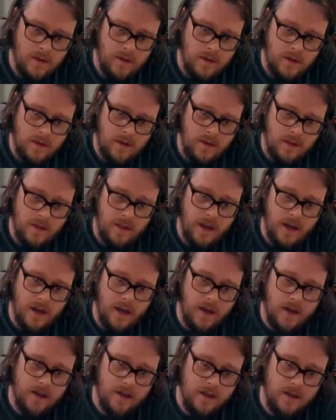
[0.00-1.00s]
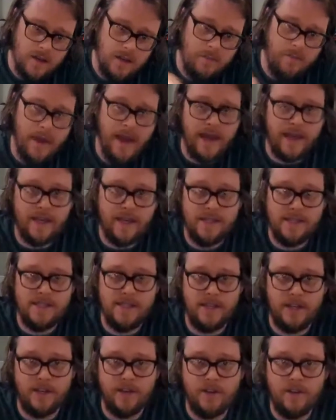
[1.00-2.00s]
the backing
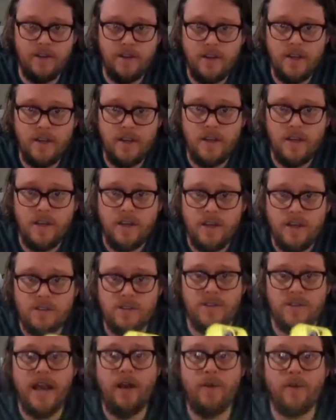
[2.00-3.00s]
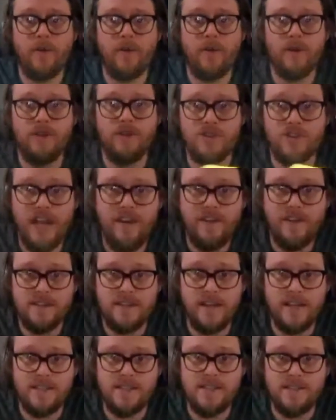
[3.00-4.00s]
sticker. So now what you should have
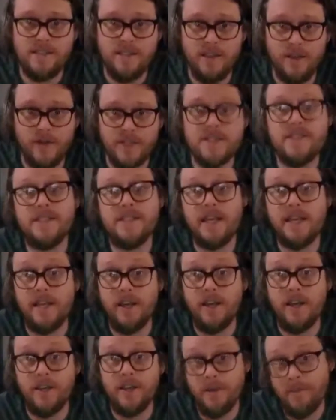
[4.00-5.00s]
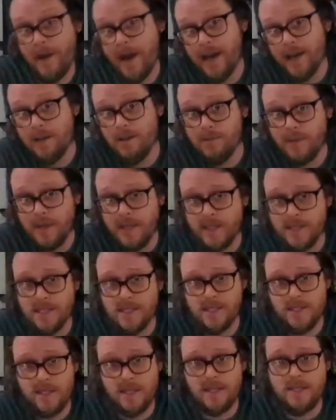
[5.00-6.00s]
is, it's sticking on the bottom because it's
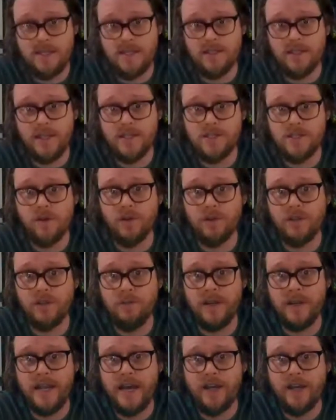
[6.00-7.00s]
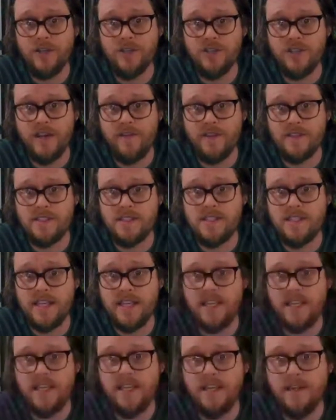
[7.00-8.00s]
stuck to the lens holder, but now you should have a
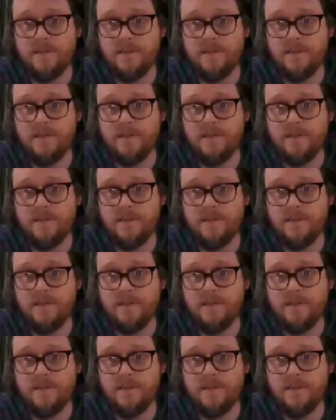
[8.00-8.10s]
sticky,